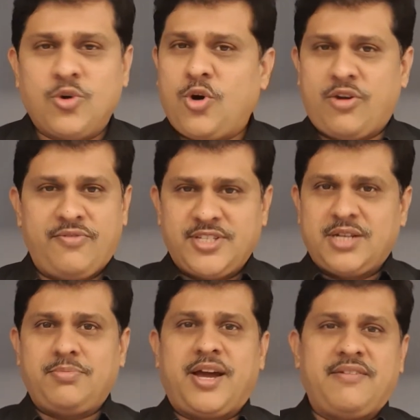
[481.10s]
or
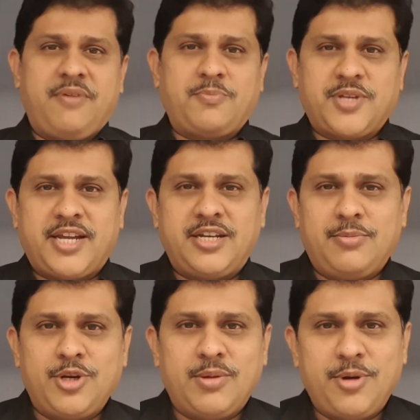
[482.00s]
visit my website
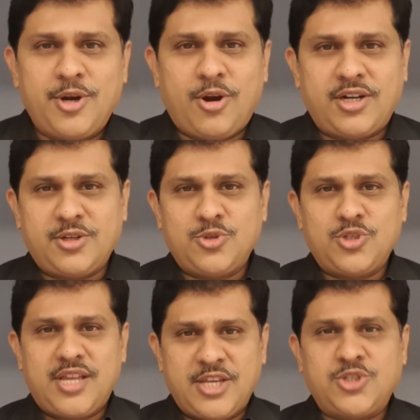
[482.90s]

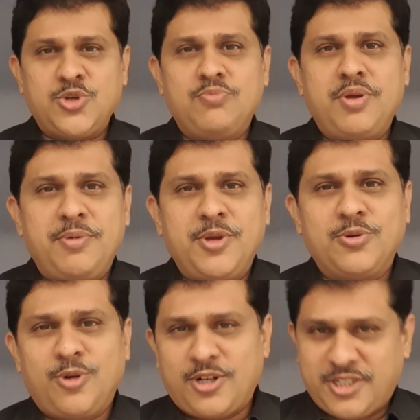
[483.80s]

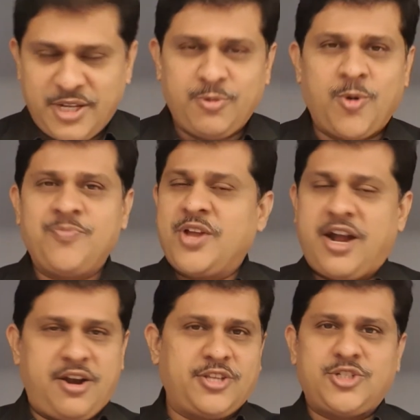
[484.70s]
www.subbu.co
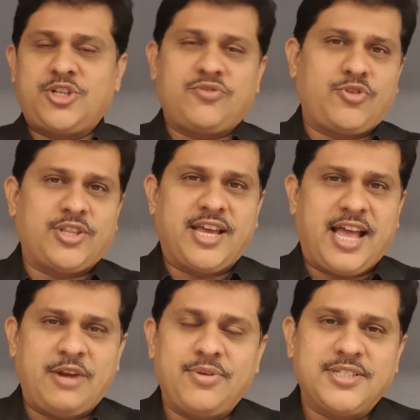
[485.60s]
and register for the
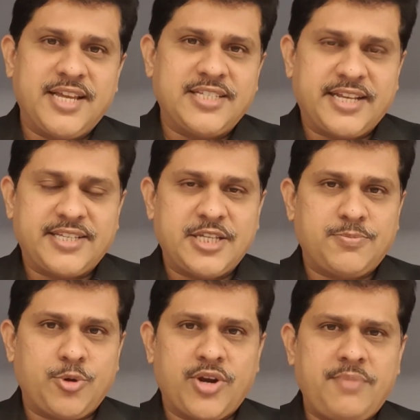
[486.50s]
annual sales excellence
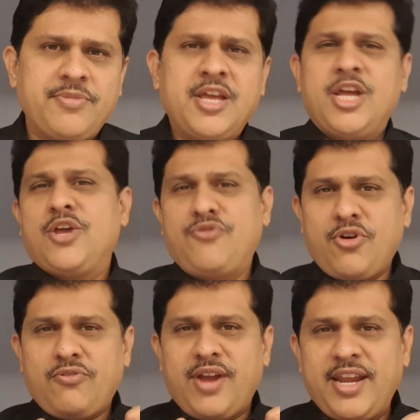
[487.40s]
program. If you
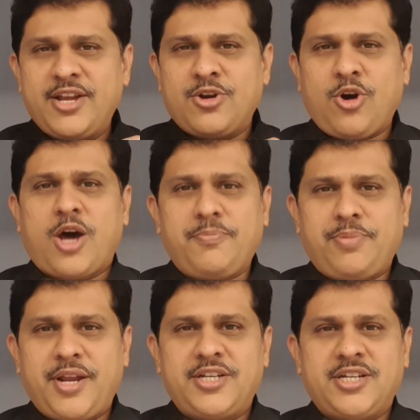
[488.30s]
have any
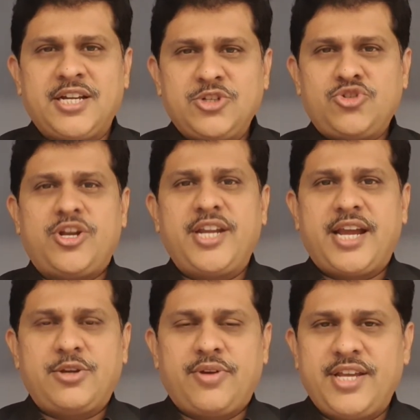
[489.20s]
corporate training
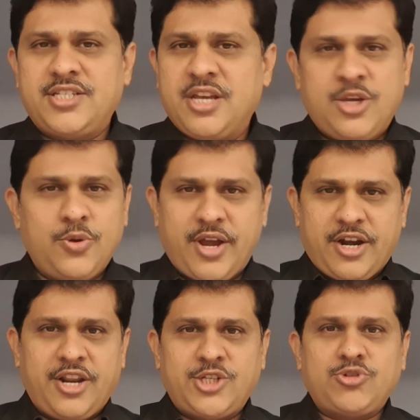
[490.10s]
inquiries, you can
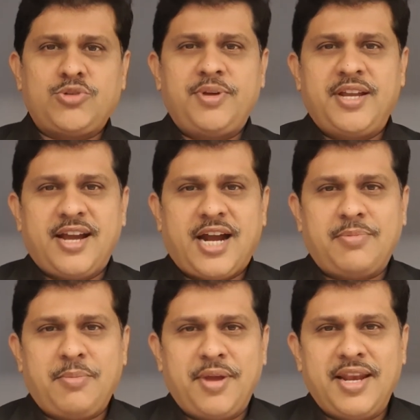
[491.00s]
reach out to me at
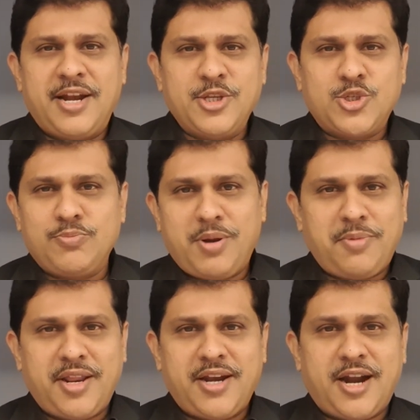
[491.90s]
my mail ID
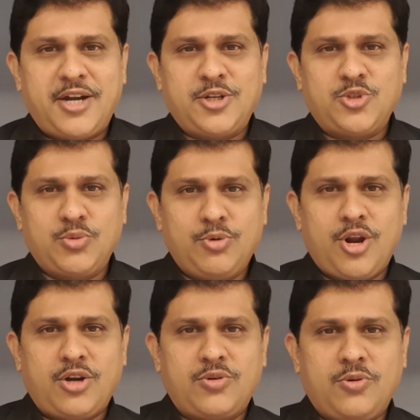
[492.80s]

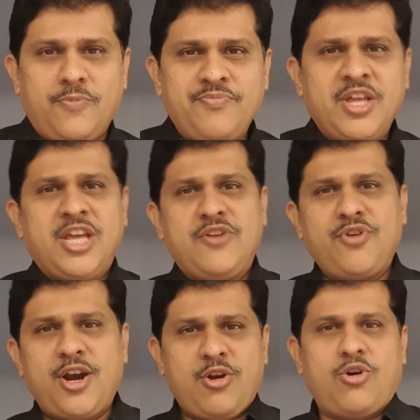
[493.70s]
subramanian@subbu.co. If
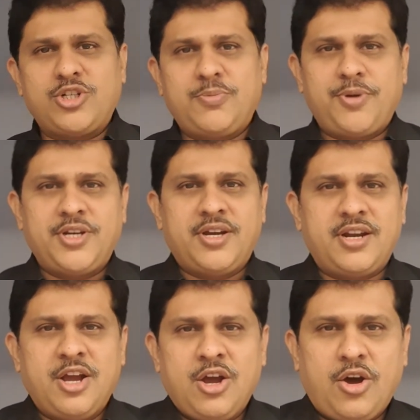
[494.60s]
you're an entrepreneur
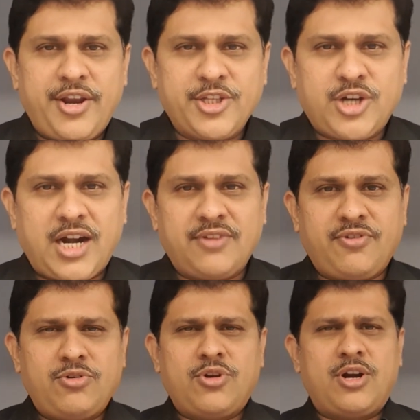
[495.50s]
or a startup
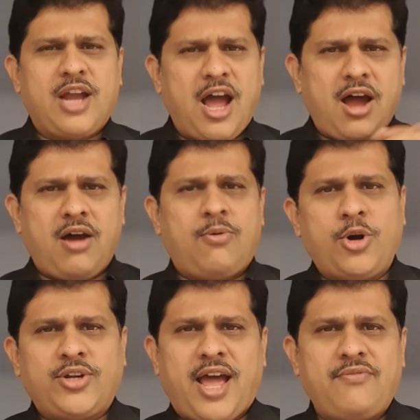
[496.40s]
founder and I
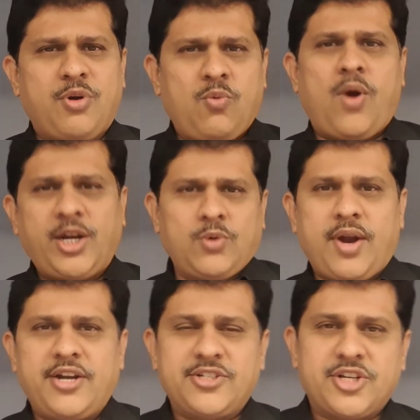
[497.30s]
want to have your
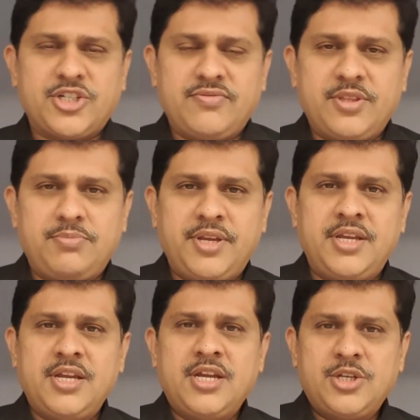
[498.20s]
one-to-one discussion with
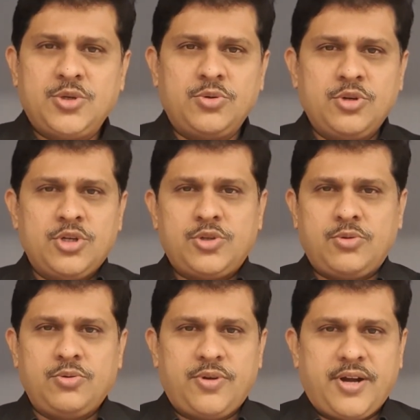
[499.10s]
me to
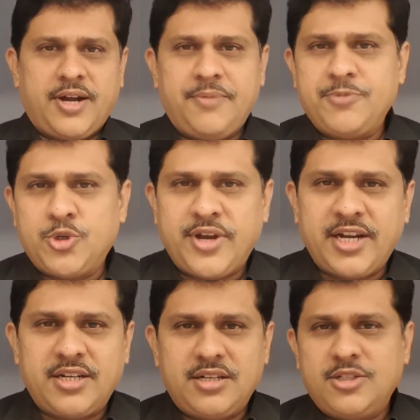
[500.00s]

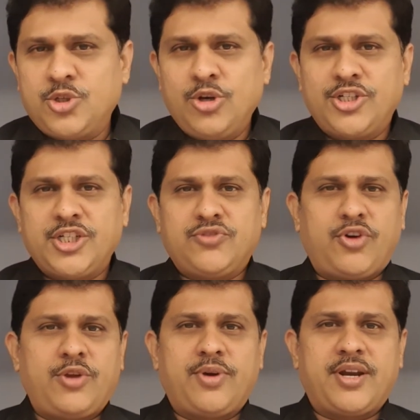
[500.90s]
get solutions for
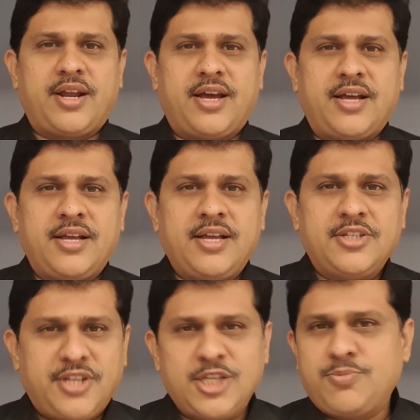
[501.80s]
your
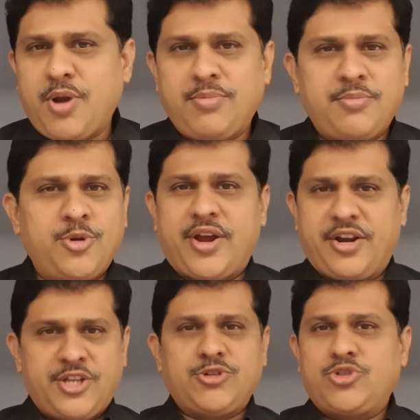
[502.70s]
sales problem, you can
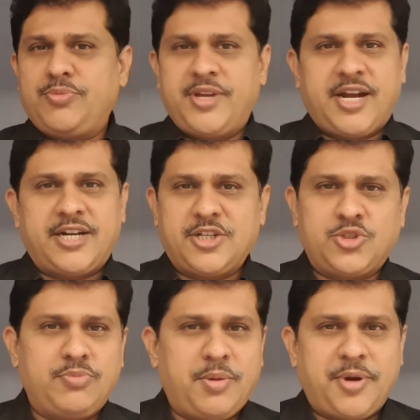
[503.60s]
reach out to me at
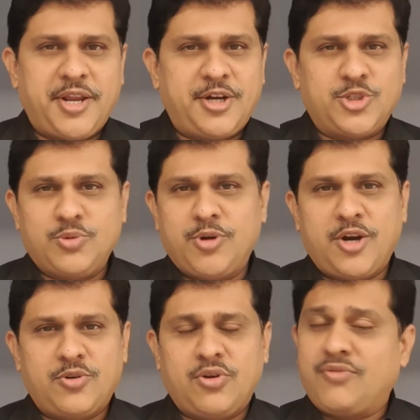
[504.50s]

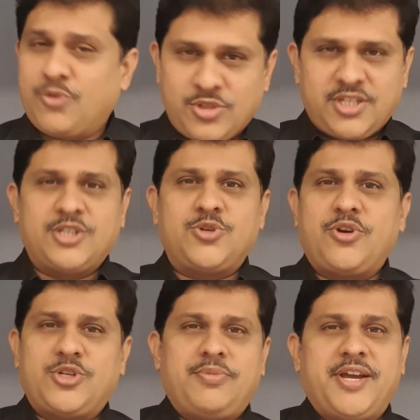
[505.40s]
subramanian@subbu.co. Of course, it's
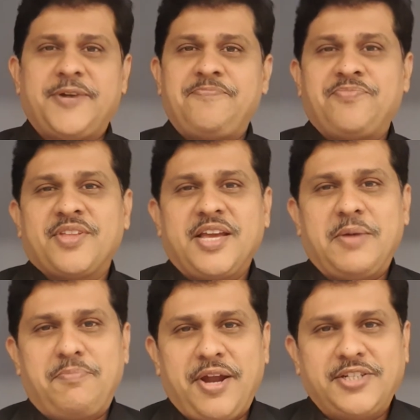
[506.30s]
going to be a
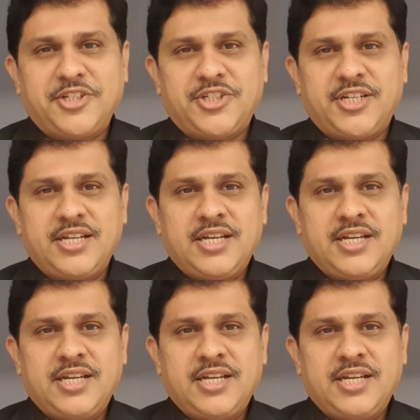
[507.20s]
paid session.